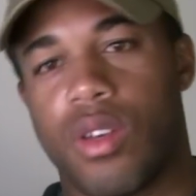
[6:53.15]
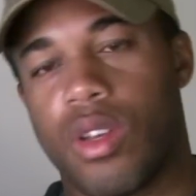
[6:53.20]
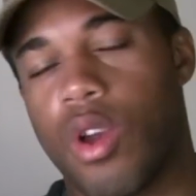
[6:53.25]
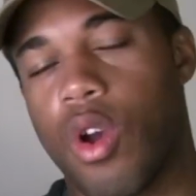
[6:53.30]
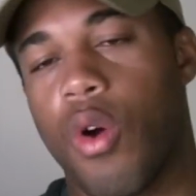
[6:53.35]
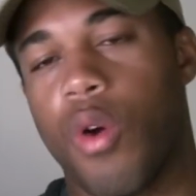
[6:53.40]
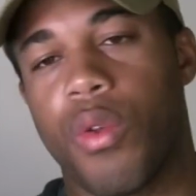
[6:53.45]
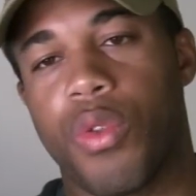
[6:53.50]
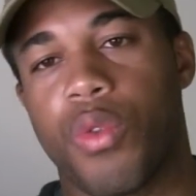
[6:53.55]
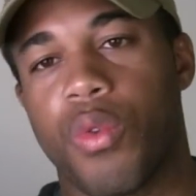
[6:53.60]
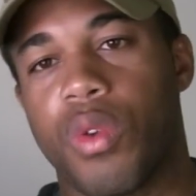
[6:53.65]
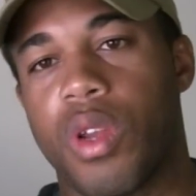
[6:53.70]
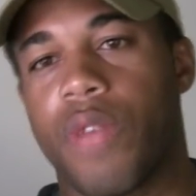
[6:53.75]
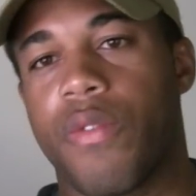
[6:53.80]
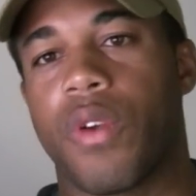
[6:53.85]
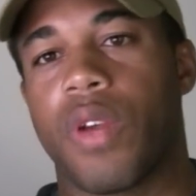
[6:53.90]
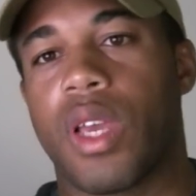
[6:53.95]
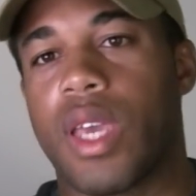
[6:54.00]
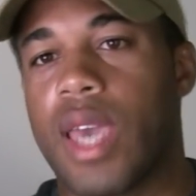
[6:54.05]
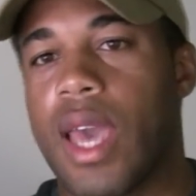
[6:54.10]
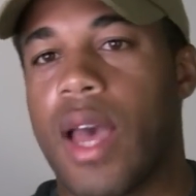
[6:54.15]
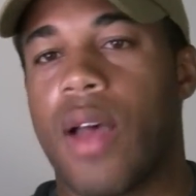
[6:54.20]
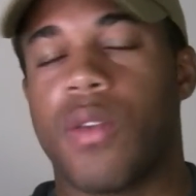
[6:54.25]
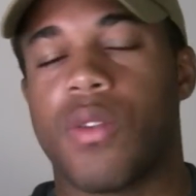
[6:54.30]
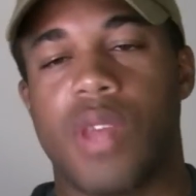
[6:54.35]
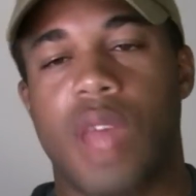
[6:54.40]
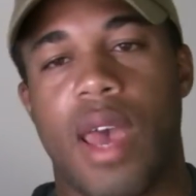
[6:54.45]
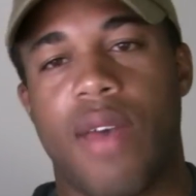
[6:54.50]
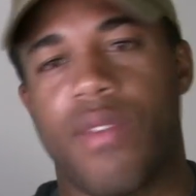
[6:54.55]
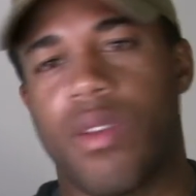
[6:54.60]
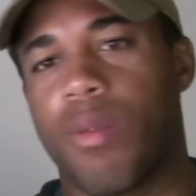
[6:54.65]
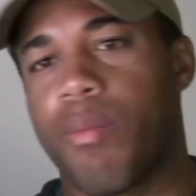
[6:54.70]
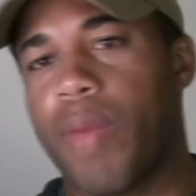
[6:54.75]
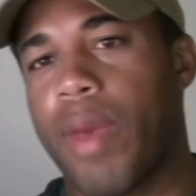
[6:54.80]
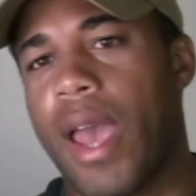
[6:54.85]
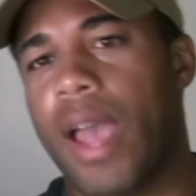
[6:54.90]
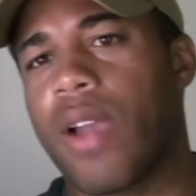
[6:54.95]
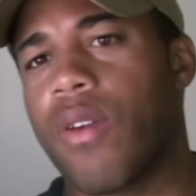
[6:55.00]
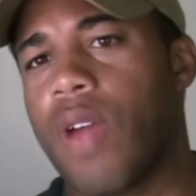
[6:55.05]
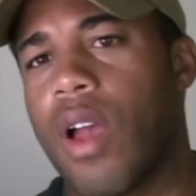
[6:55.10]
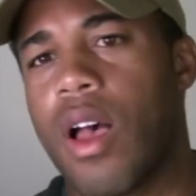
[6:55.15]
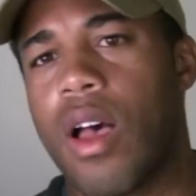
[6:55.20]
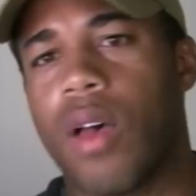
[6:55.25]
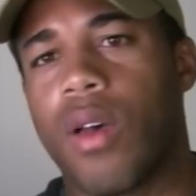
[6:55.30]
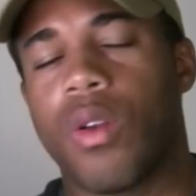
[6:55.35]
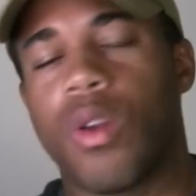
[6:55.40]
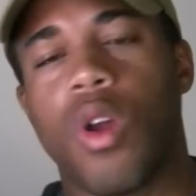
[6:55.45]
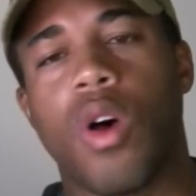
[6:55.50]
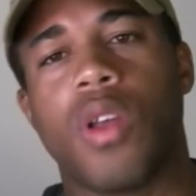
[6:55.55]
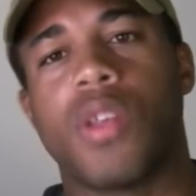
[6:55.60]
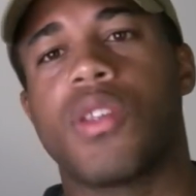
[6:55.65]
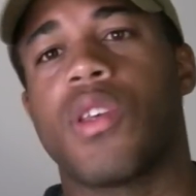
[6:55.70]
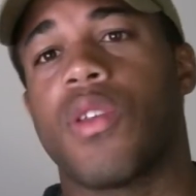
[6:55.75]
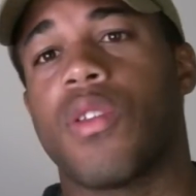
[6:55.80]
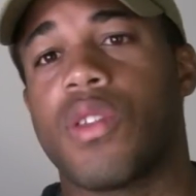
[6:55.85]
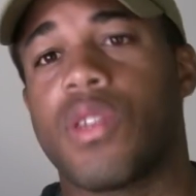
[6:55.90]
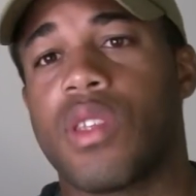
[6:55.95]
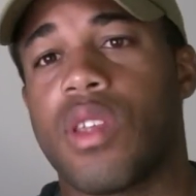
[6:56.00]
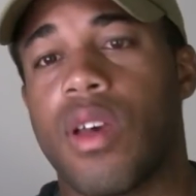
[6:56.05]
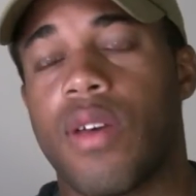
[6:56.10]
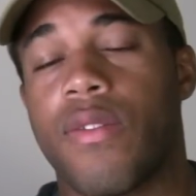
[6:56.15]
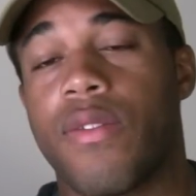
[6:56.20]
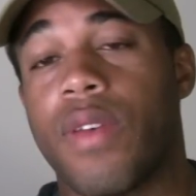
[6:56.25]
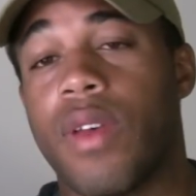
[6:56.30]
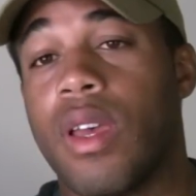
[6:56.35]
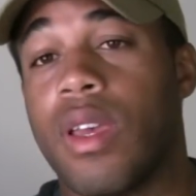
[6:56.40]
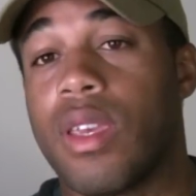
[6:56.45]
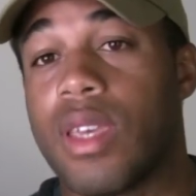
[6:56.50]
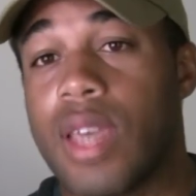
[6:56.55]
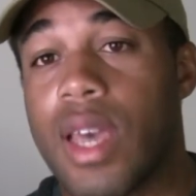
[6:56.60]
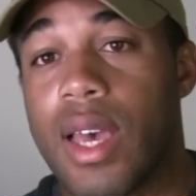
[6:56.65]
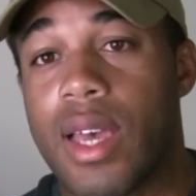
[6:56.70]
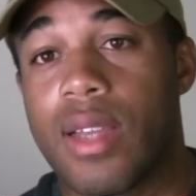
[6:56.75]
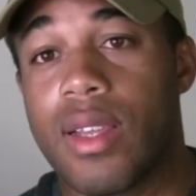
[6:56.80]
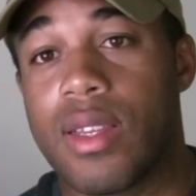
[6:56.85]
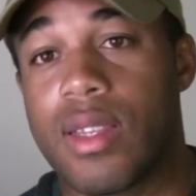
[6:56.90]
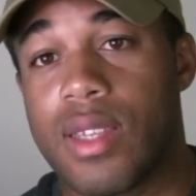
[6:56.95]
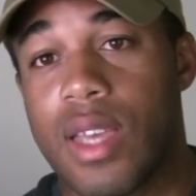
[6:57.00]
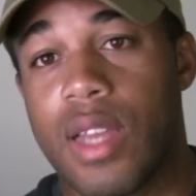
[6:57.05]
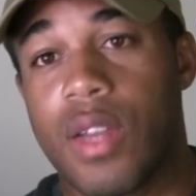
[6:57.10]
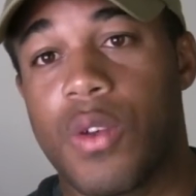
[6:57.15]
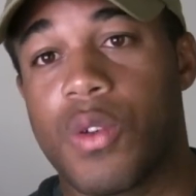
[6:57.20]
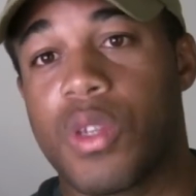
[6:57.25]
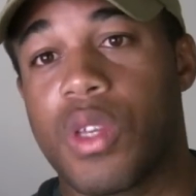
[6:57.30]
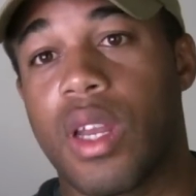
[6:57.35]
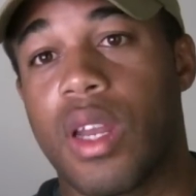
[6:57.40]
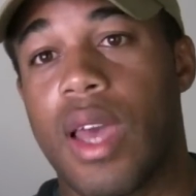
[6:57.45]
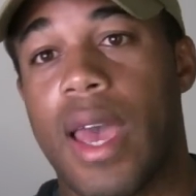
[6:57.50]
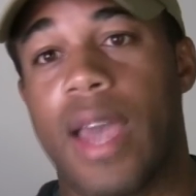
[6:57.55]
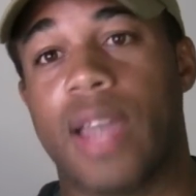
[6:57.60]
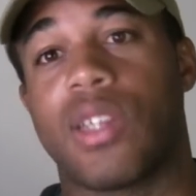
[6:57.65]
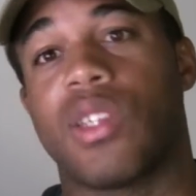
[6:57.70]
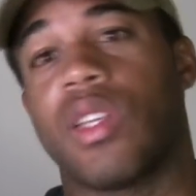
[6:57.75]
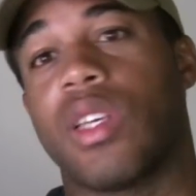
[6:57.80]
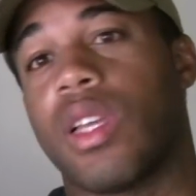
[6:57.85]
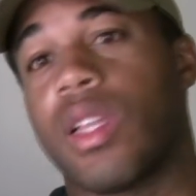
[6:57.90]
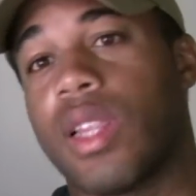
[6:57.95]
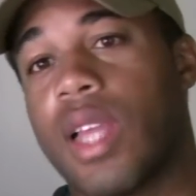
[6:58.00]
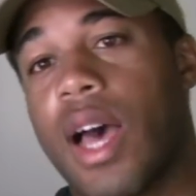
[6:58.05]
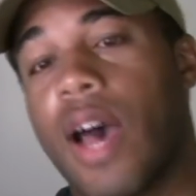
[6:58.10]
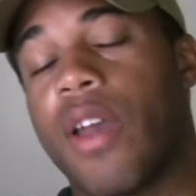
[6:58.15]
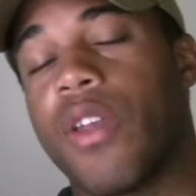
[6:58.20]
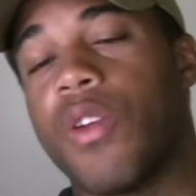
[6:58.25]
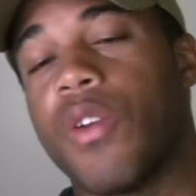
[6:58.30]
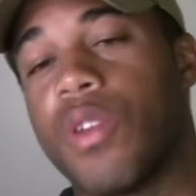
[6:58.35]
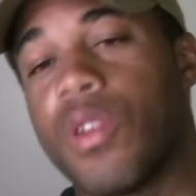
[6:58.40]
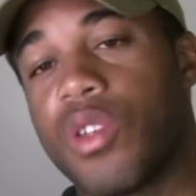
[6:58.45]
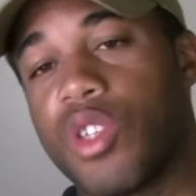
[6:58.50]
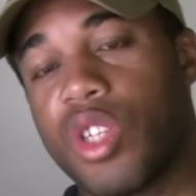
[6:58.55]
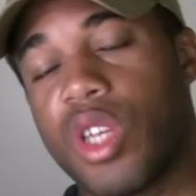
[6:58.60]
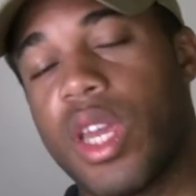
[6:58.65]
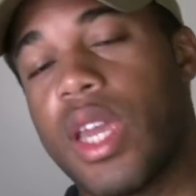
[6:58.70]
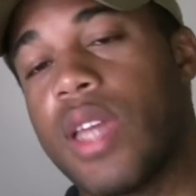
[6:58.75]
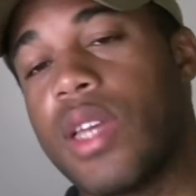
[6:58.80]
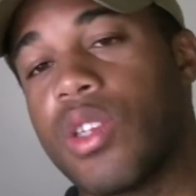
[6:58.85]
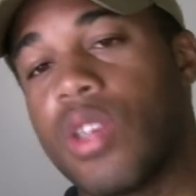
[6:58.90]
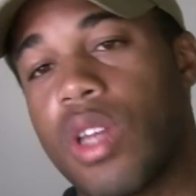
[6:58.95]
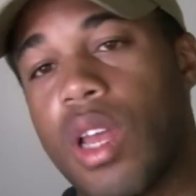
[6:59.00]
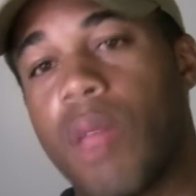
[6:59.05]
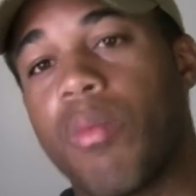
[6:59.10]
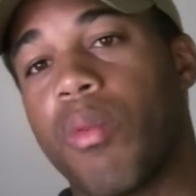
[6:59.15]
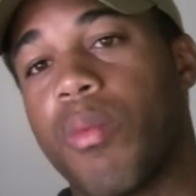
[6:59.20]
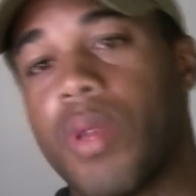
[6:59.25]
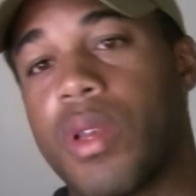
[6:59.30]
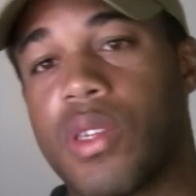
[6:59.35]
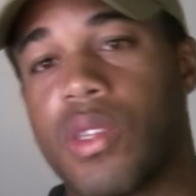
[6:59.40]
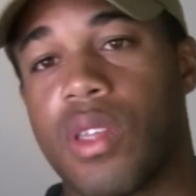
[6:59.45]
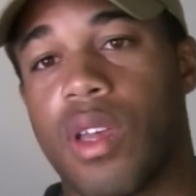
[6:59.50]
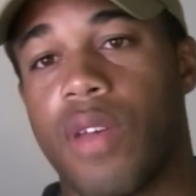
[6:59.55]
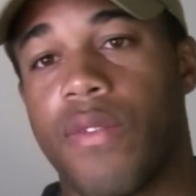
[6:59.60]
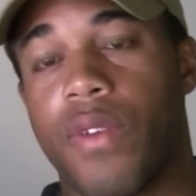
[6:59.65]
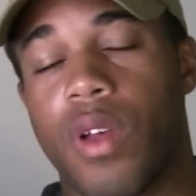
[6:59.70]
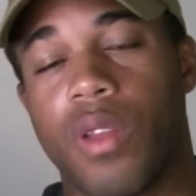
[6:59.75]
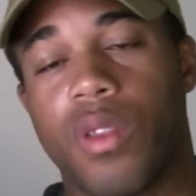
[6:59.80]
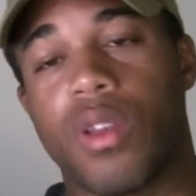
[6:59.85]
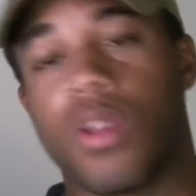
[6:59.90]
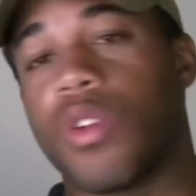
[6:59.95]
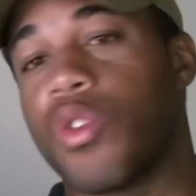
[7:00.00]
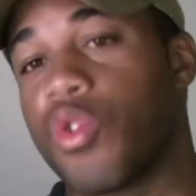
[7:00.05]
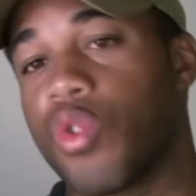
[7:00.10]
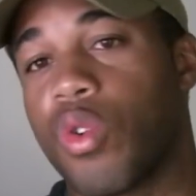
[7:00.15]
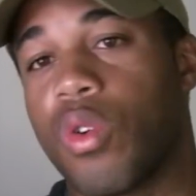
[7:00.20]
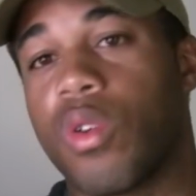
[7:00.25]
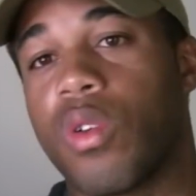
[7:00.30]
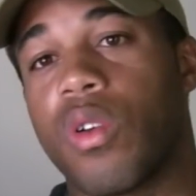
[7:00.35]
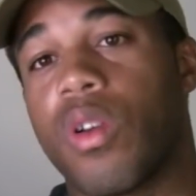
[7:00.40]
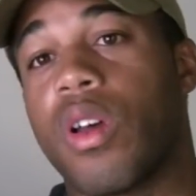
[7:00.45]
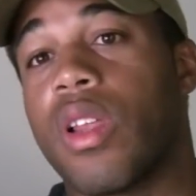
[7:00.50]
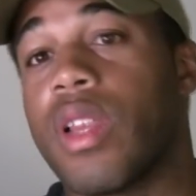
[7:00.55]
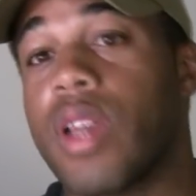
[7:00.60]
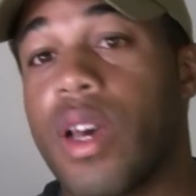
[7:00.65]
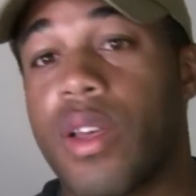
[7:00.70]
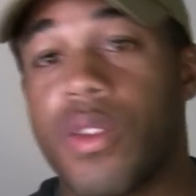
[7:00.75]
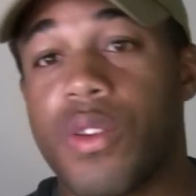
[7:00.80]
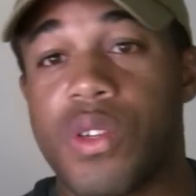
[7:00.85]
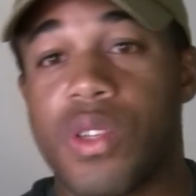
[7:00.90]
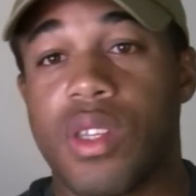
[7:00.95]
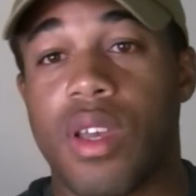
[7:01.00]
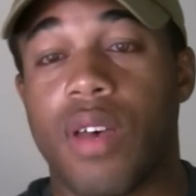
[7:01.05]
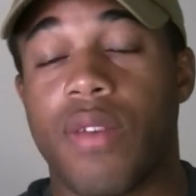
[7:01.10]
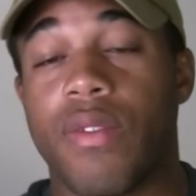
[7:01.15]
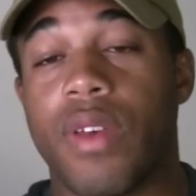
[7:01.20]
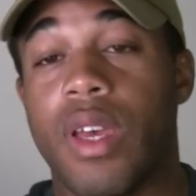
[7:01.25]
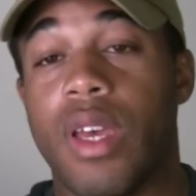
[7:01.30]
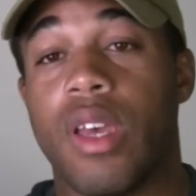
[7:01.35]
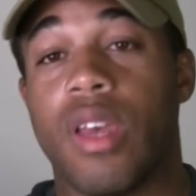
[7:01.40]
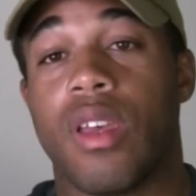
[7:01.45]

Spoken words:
going through different accounts, having a background and all this other stuff. Yeah, Nintendo's gonna actually allow you to change and implement stuff on the controller and all the other stuff.